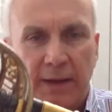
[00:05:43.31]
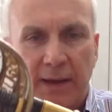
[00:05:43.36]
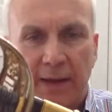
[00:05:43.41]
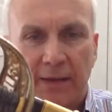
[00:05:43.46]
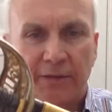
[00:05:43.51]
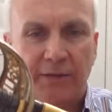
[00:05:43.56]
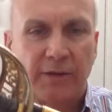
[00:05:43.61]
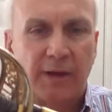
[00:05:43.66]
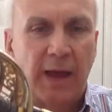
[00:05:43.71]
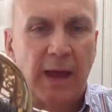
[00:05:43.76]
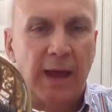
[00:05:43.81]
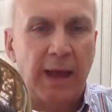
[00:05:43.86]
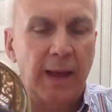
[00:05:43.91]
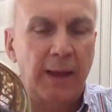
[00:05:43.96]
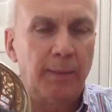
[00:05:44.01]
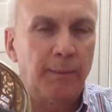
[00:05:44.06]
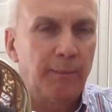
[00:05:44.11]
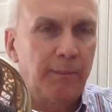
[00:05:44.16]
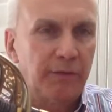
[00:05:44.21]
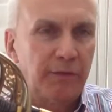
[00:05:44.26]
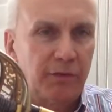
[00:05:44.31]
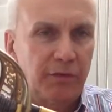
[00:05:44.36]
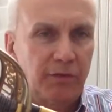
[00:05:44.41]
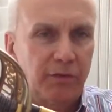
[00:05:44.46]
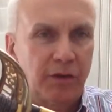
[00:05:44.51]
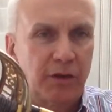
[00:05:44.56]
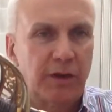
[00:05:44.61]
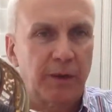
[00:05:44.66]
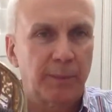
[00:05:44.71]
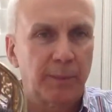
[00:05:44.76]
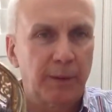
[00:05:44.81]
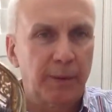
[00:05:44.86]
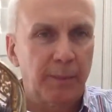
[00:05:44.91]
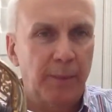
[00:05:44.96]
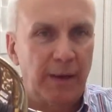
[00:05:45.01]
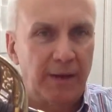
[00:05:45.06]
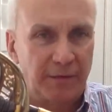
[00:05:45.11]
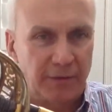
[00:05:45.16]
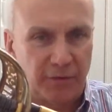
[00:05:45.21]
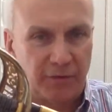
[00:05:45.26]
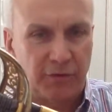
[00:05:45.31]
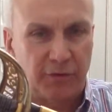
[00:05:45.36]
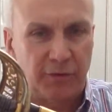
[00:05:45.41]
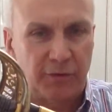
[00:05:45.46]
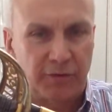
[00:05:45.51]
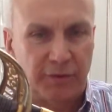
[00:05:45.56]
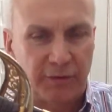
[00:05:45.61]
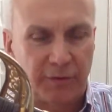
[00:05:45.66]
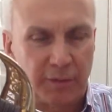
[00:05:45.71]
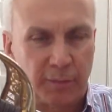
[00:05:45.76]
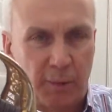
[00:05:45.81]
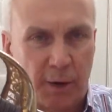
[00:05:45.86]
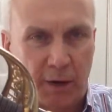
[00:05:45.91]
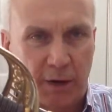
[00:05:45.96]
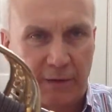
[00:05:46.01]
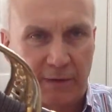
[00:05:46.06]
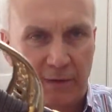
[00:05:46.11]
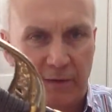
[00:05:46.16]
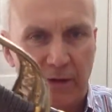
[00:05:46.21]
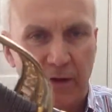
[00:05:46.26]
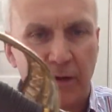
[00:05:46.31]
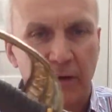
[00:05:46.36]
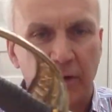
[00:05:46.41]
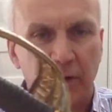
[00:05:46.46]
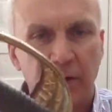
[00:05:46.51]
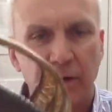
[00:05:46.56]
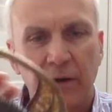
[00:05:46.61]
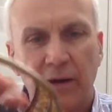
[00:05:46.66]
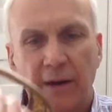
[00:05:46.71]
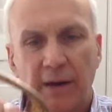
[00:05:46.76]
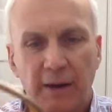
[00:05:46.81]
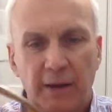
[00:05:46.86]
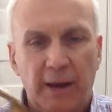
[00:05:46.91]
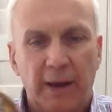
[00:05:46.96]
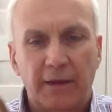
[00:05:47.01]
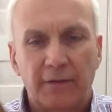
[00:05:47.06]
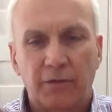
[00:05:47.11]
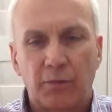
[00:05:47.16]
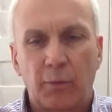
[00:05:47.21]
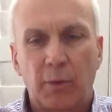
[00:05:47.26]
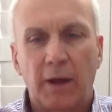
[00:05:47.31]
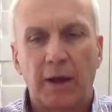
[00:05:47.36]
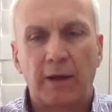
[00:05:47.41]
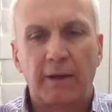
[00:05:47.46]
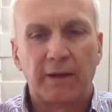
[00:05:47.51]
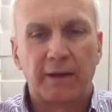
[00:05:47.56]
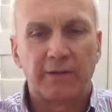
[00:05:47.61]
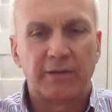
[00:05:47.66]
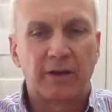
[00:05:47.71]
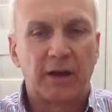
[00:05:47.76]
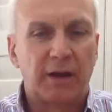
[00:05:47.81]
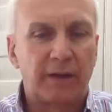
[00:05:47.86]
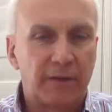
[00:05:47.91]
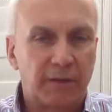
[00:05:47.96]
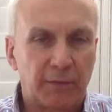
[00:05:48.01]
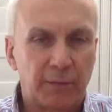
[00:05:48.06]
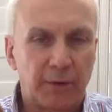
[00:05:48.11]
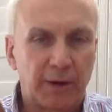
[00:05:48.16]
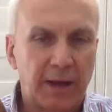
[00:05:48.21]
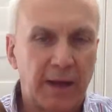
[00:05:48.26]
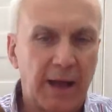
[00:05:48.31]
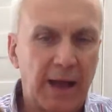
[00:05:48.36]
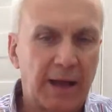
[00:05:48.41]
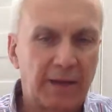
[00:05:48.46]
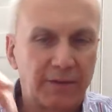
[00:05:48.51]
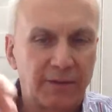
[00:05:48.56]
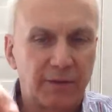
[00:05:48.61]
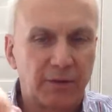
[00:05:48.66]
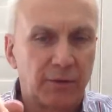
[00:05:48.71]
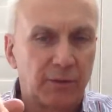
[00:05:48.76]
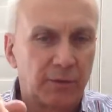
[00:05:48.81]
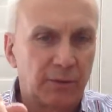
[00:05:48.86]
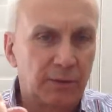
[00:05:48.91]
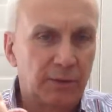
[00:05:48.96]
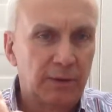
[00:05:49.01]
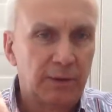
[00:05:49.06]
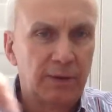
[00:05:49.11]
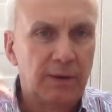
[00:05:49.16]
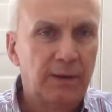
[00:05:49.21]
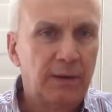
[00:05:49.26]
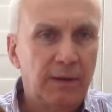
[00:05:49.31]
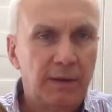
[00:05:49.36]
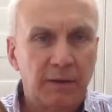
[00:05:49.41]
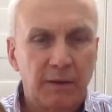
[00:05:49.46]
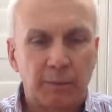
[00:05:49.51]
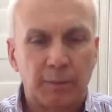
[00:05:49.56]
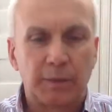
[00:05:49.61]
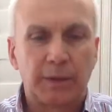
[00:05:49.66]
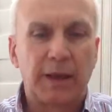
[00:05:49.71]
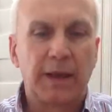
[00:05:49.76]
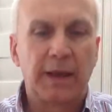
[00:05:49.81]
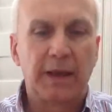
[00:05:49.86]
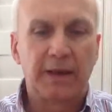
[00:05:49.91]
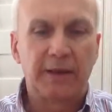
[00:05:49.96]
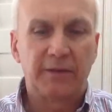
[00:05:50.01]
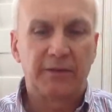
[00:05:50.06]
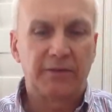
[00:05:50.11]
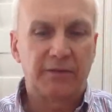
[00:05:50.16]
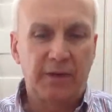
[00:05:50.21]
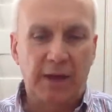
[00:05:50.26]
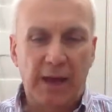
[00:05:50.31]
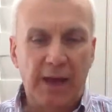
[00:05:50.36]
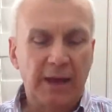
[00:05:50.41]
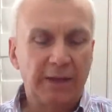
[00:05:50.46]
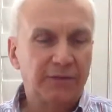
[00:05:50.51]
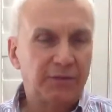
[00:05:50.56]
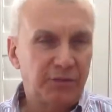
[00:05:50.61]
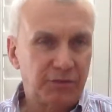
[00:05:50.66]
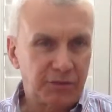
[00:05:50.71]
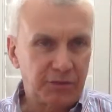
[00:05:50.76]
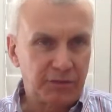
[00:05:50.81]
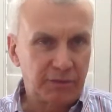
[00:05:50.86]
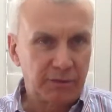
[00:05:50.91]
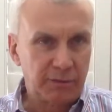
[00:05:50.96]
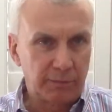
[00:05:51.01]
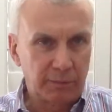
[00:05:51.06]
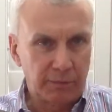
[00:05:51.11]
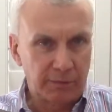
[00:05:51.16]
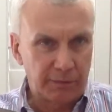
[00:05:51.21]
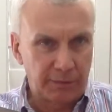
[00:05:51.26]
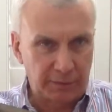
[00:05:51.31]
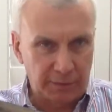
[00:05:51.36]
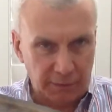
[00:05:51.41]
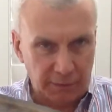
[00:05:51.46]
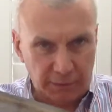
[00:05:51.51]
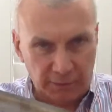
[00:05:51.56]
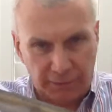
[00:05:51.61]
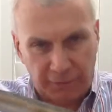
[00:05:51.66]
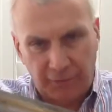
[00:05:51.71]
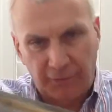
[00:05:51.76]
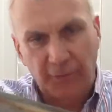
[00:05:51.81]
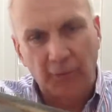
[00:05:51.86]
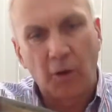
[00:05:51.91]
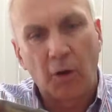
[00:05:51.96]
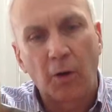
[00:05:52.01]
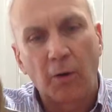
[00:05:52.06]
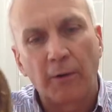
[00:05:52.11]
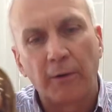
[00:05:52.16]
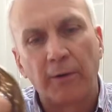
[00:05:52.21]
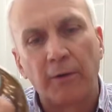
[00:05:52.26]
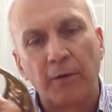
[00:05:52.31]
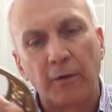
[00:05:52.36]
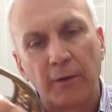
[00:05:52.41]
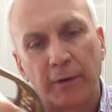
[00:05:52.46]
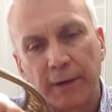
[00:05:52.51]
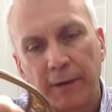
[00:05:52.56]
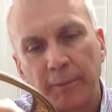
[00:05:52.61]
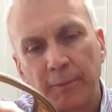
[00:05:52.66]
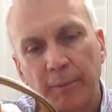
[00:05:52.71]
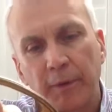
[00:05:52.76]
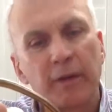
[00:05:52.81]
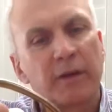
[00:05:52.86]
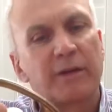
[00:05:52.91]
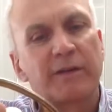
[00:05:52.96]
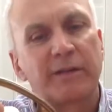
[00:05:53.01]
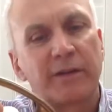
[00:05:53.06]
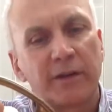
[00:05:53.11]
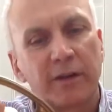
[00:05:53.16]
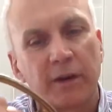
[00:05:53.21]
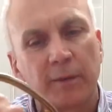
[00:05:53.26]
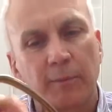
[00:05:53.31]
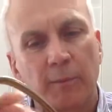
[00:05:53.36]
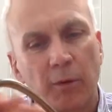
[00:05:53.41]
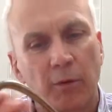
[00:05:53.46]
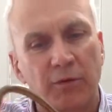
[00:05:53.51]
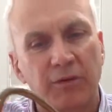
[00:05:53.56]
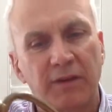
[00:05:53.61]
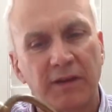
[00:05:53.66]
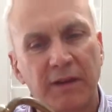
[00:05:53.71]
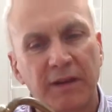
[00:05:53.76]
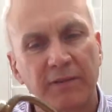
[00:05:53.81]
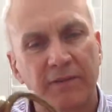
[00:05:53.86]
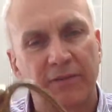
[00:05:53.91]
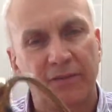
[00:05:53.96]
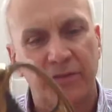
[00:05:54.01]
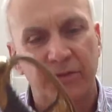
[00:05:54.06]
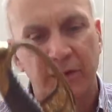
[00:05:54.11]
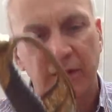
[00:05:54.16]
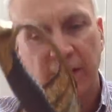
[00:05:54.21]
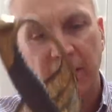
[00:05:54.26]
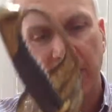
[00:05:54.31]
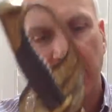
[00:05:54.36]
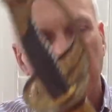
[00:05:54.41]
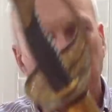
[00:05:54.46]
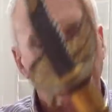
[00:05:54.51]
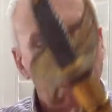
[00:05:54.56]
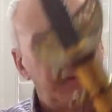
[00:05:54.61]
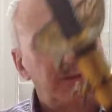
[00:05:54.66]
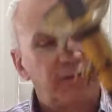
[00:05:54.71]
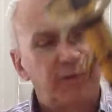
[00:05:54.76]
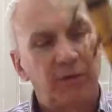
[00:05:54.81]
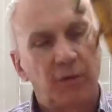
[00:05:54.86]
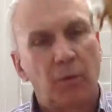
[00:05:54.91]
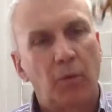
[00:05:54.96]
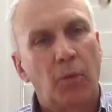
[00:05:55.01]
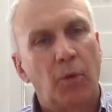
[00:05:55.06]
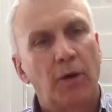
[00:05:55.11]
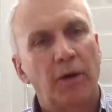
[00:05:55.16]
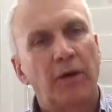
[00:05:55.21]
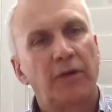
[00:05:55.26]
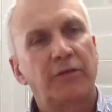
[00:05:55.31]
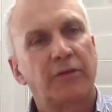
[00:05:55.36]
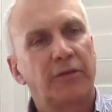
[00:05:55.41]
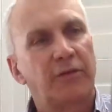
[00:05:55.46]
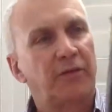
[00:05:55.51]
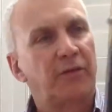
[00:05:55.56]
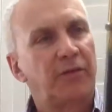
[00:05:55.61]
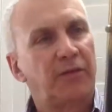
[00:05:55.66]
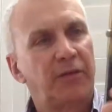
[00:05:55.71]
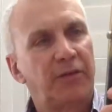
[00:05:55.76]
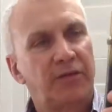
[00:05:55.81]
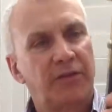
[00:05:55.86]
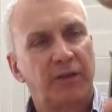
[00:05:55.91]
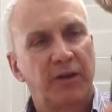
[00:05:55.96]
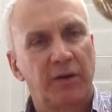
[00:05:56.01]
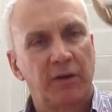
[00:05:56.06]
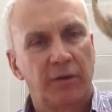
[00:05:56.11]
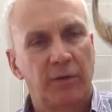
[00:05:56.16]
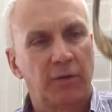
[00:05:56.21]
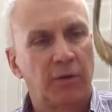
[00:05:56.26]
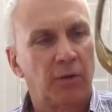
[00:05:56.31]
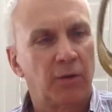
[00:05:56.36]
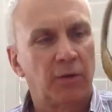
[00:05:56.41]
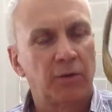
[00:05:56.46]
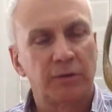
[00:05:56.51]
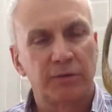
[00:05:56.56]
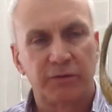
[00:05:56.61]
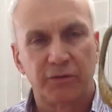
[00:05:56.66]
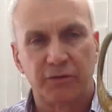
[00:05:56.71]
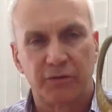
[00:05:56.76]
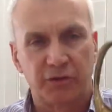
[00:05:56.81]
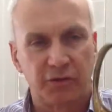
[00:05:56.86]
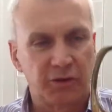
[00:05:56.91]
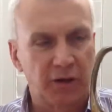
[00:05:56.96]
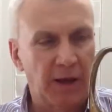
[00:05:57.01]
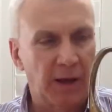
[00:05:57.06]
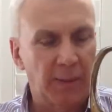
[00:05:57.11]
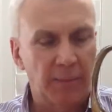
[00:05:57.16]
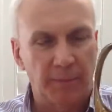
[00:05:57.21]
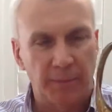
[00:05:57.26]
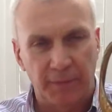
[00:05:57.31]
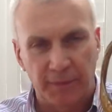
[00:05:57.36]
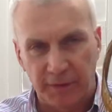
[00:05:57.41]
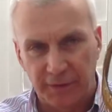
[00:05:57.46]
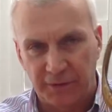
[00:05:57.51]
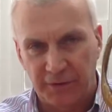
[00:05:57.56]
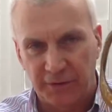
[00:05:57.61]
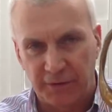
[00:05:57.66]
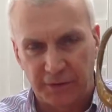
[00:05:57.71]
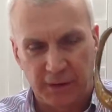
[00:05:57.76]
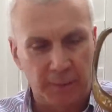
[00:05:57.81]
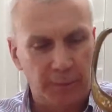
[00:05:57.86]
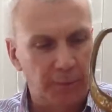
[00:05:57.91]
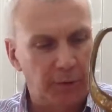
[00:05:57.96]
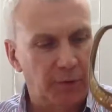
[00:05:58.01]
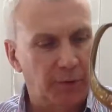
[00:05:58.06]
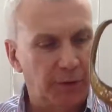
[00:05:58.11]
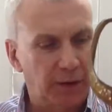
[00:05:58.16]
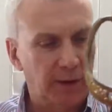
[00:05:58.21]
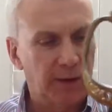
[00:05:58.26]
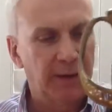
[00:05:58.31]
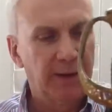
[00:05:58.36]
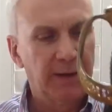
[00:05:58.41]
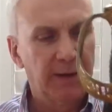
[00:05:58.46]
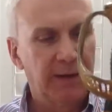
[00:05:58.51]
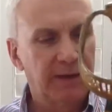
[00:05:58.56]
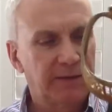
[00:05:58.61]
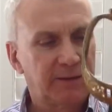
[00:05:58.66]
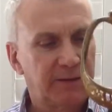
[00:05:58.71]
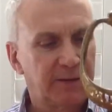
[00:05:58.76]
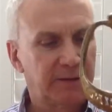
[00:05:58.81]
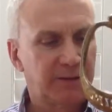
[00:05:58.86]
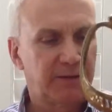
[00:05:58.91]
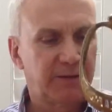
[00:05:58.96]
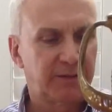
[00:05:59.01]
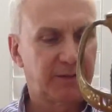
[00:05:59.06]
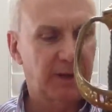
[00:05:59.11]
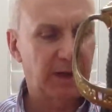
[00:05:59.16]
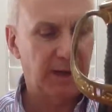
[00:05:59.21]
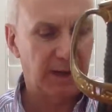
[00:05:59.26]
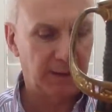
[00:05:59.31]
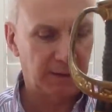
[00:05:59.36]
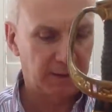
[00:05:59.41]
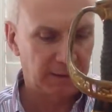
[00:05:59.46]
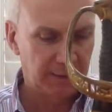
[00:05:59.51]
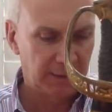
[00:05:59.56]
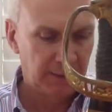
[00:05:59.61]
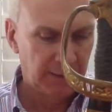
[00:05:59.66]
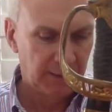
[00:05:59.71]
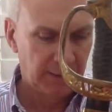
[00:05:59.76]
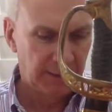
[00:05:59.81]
It's Ames, Chicopee, Massachusetts marked here, as well as on the ricasso. The blade is etched with, floral and military motifs. This is a 150-year-old gem. This is a beauty. It did sell.